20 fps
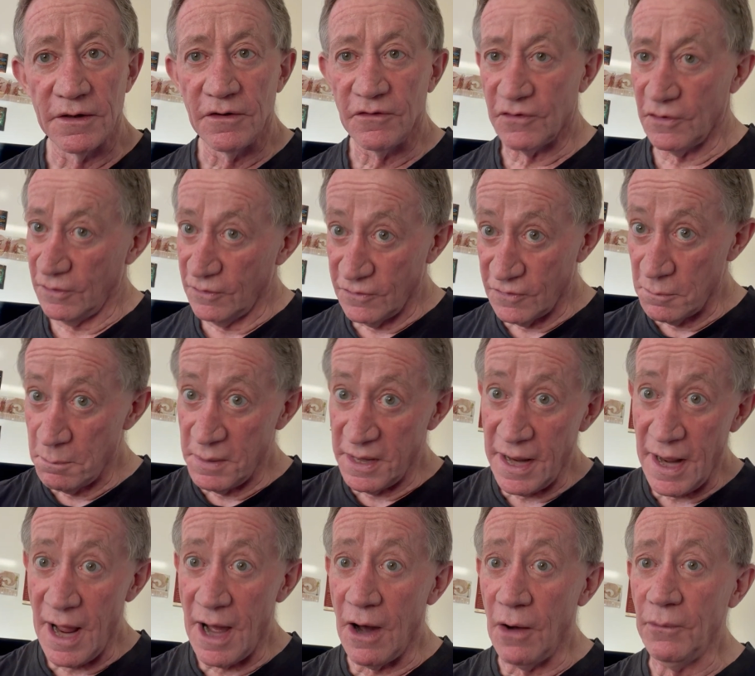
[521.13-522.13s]
So there's a
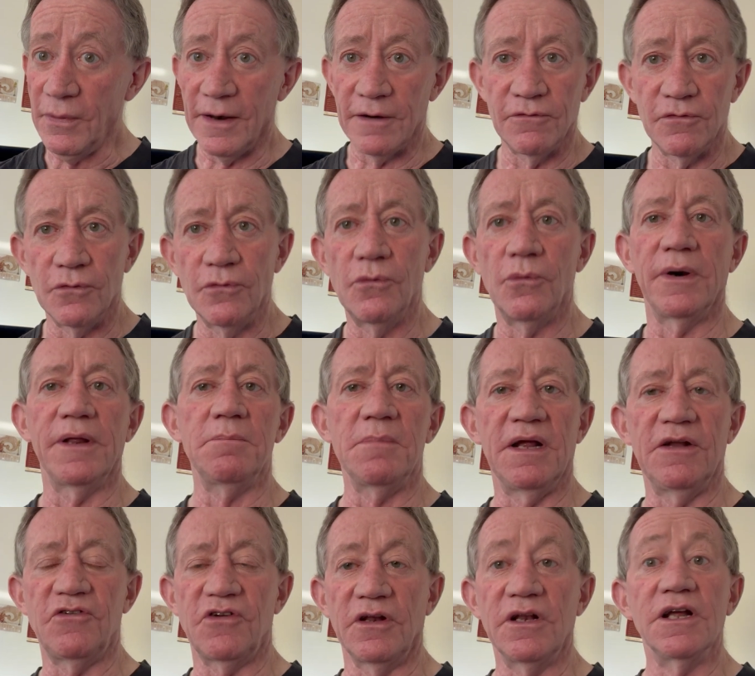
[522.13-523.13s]
Meow that I've already
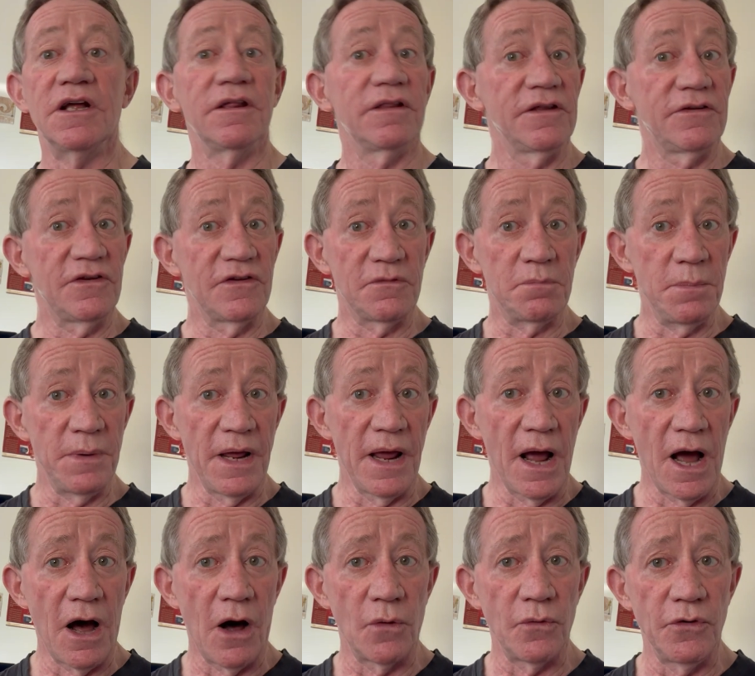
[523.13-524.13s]
mentioned. This is
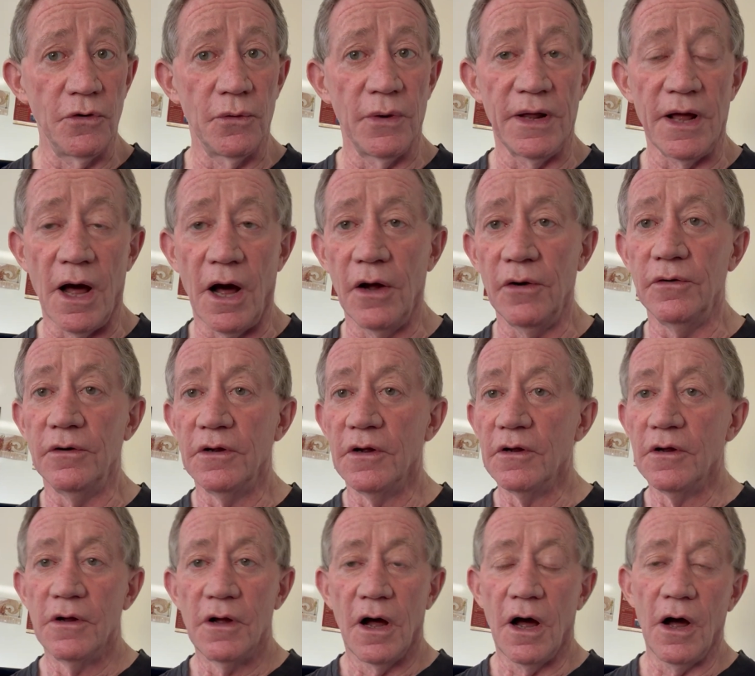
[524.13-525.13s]
Meow Nui,
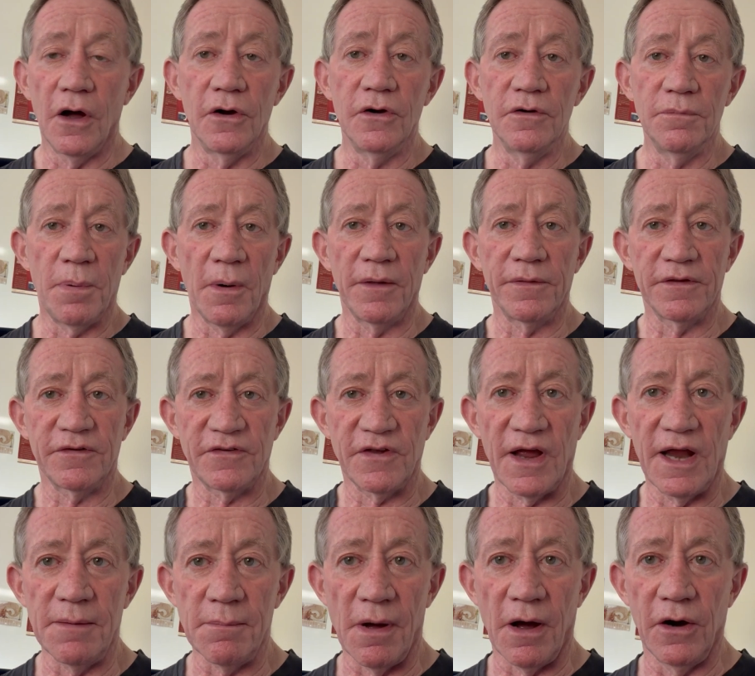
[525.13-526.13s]
owned by the
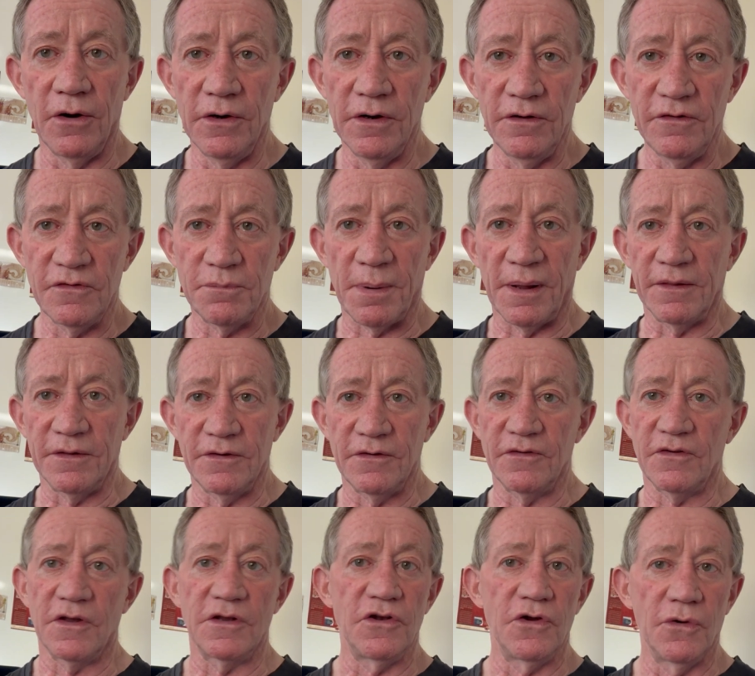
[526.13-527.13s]
same owners, but this
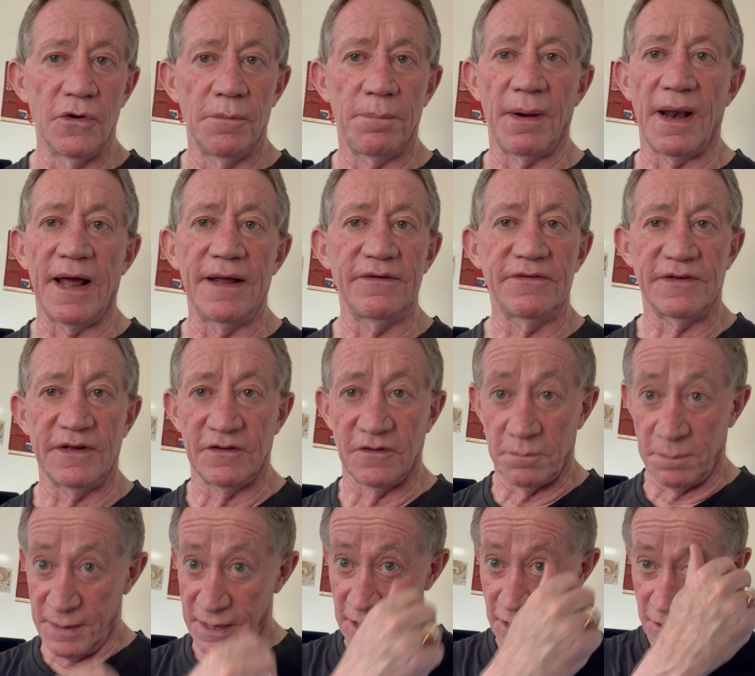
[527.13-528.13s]
is a newer place that's
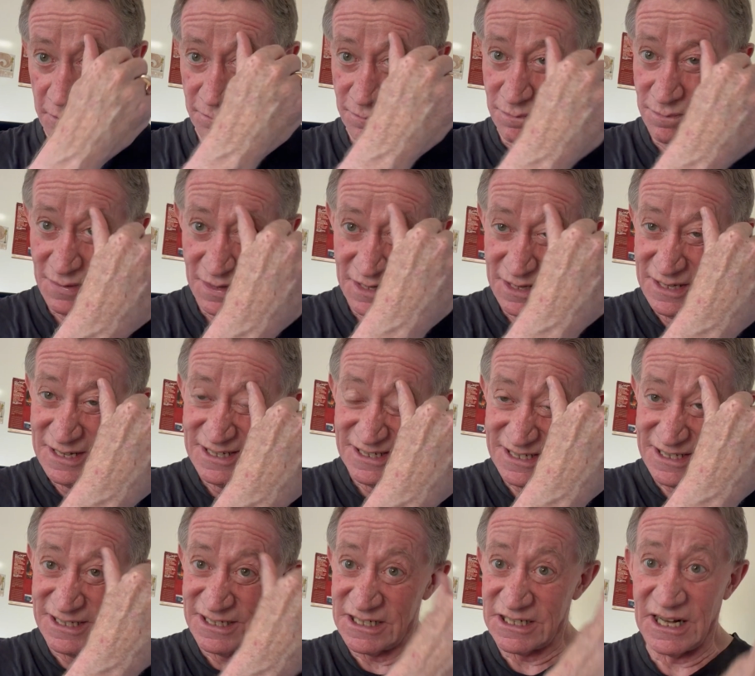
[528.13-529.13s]
been open
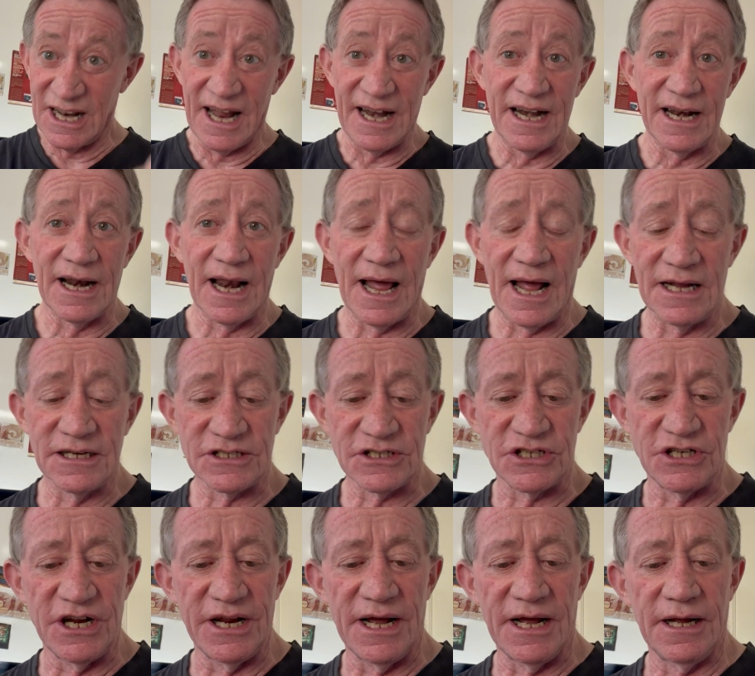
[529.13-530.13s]
since later
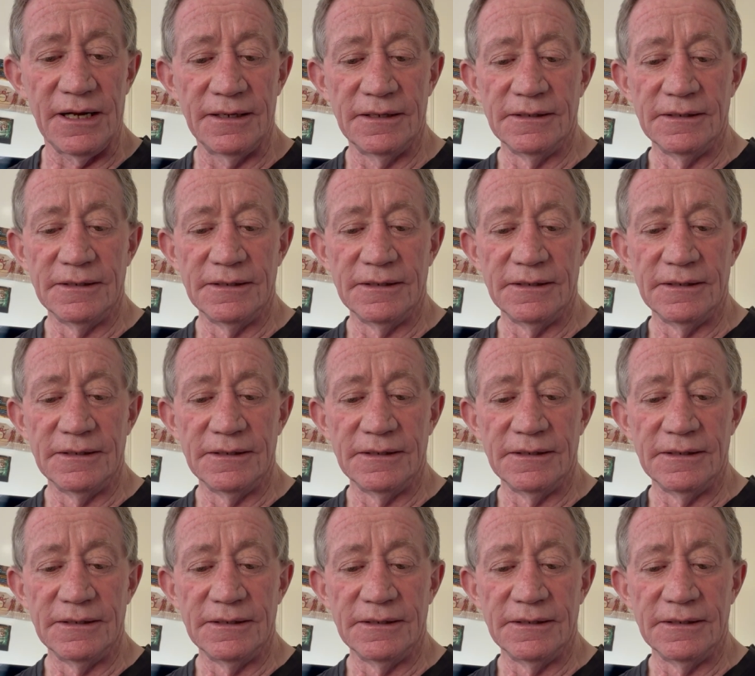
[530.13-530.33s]
last year.